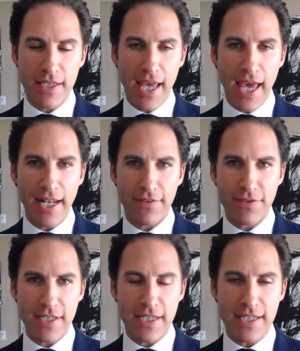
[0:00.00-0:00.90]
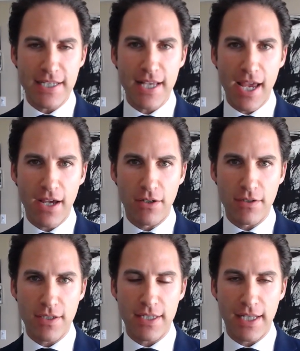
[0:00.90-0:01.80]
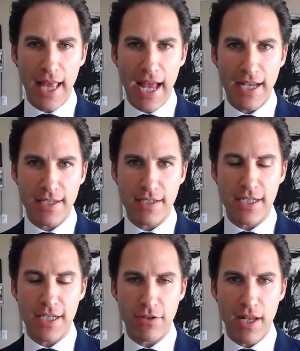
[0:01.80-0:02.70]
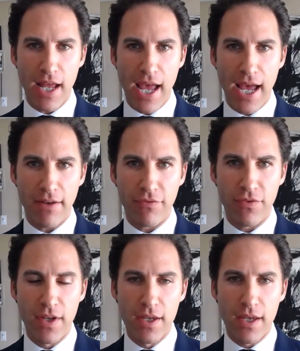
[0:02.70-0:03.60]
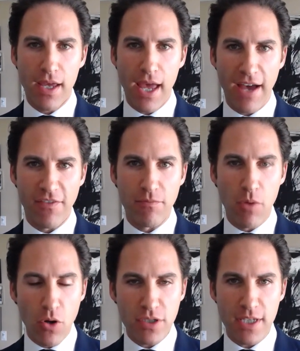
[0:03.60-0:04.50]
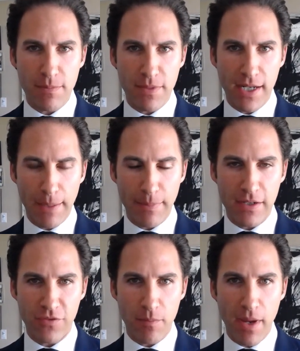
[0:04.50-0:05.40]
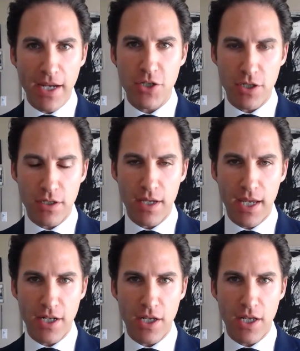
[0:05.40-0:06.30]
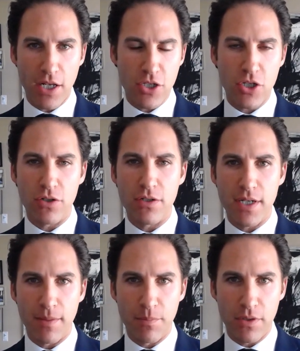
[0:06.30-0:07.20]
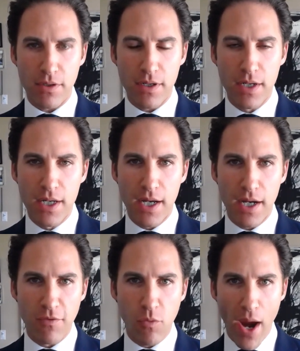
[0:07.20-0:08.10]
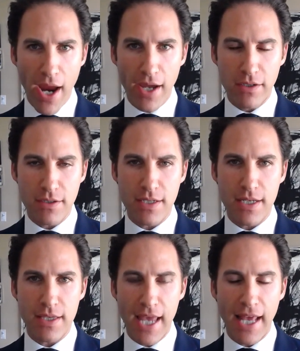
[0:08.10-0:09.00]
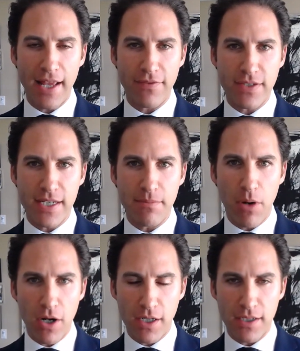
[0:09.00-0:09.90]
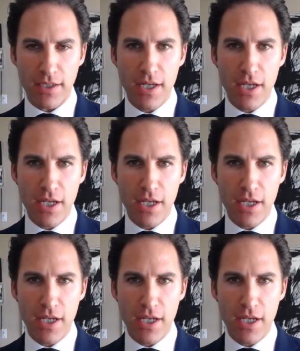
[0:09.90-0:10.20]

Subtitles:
the NFT sales in the last year and a half have mostly been coming from Asia in a certain number of whales in the NFT market.